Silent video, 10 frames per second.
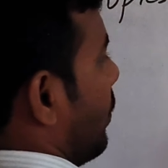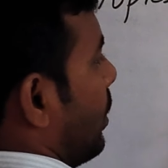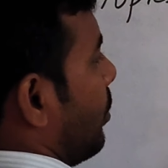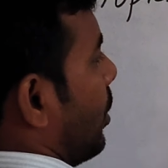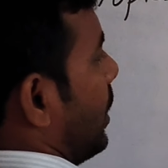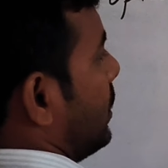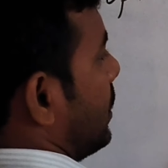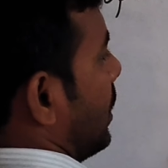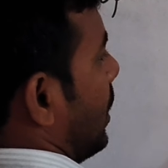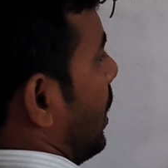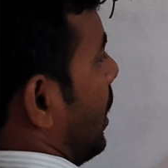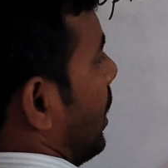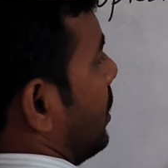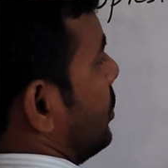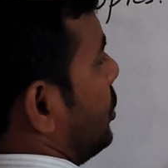One more is
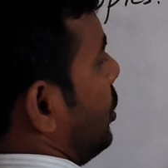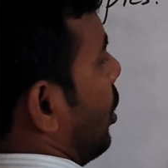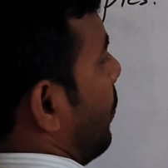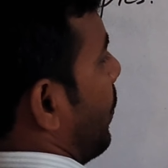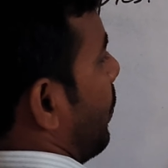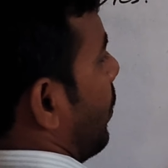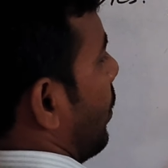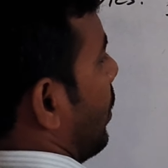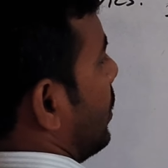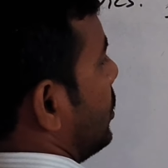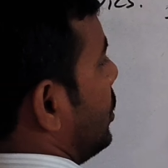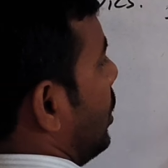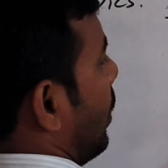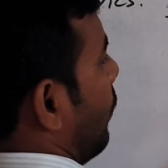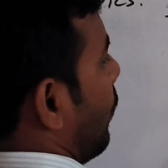g
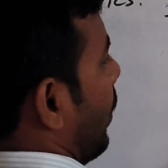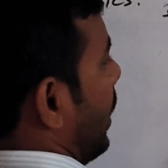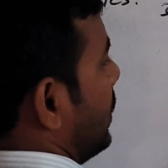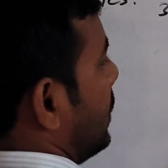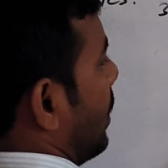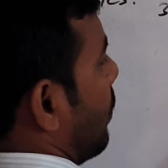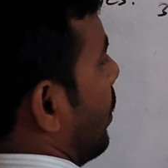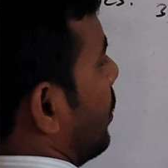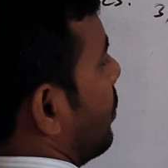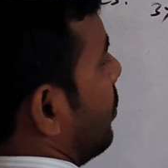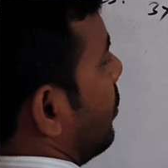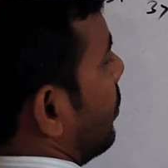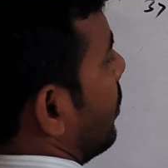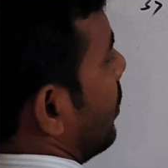of y is equal to